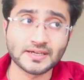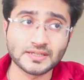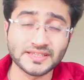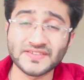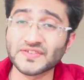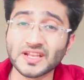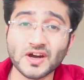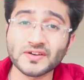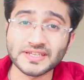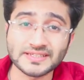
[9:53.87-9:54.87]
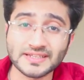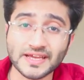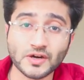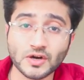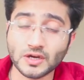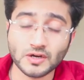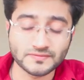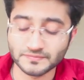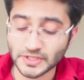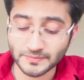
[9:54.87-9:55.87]
they feel hungry, or
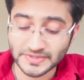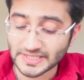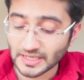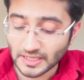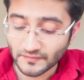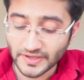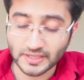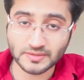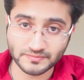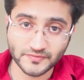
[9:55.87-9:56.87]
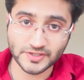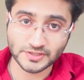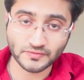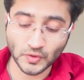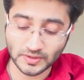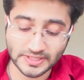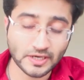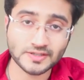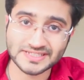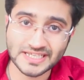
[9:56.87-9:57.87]
they are awake. First of all, they are
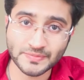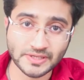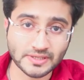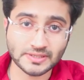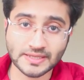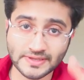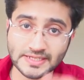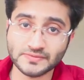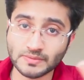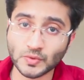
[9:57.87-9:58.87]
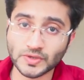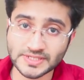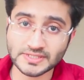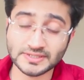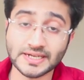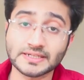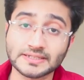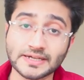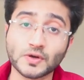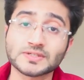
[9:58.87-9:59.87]
not sleeping, and that is one more reason
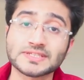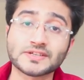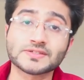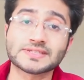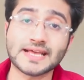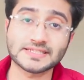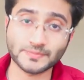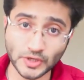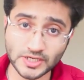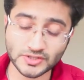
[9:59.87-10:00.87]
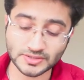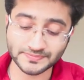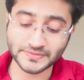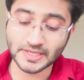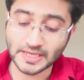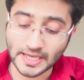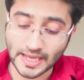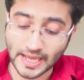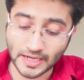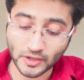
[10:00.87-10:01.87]
that causes increase in acid production.
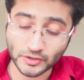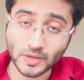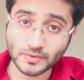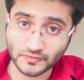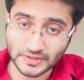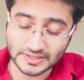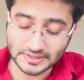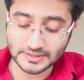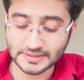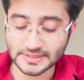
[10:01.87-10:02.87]
And on top of it, they